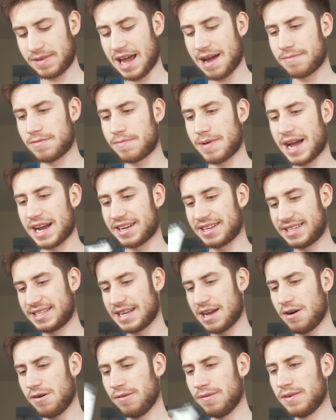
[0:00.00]
camera bag
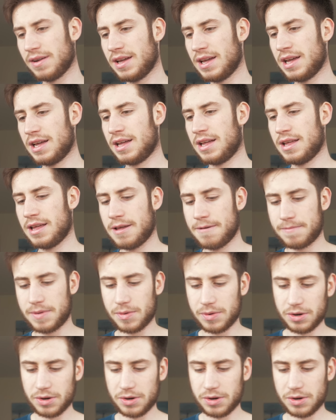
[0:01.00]
itself, but